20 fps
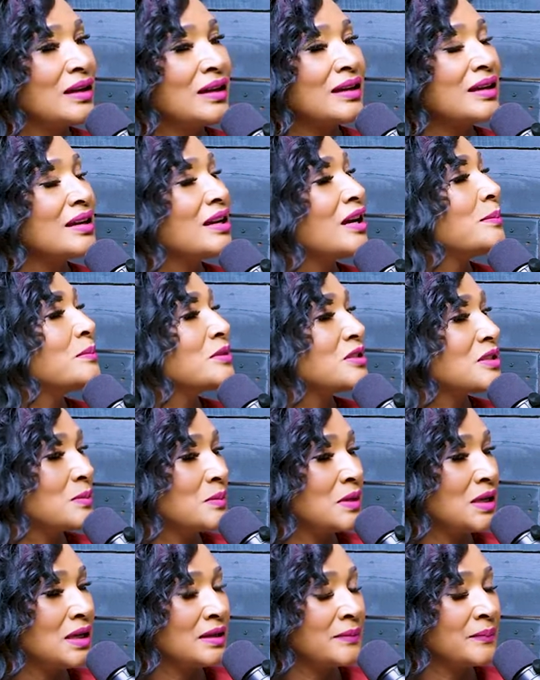come to
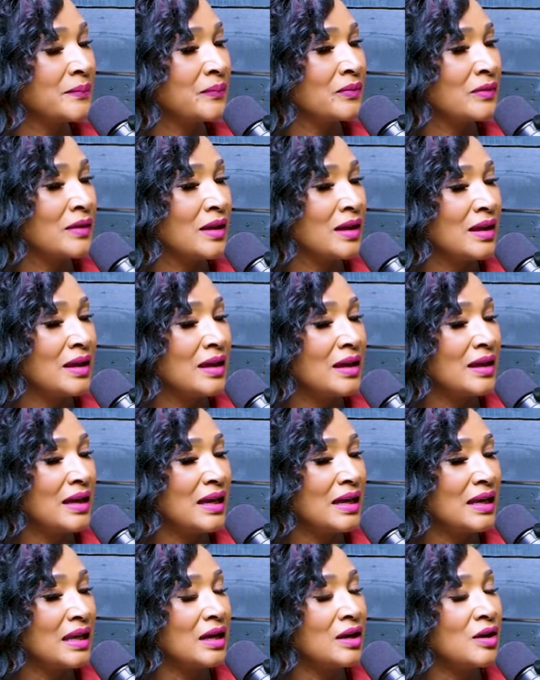me?
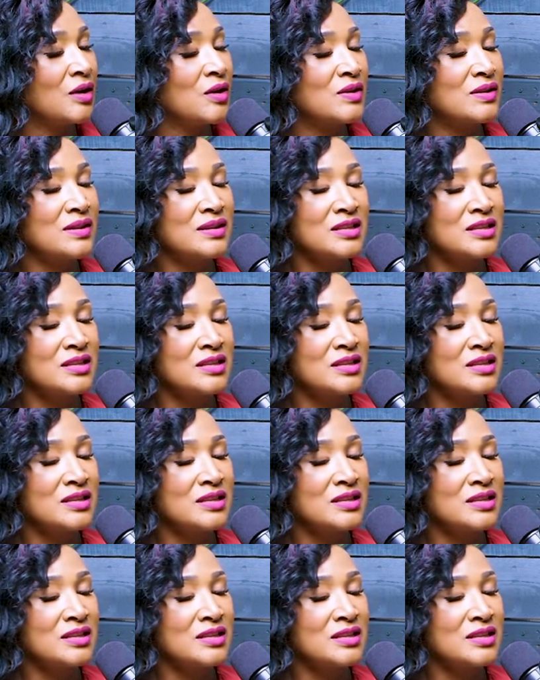And I heard the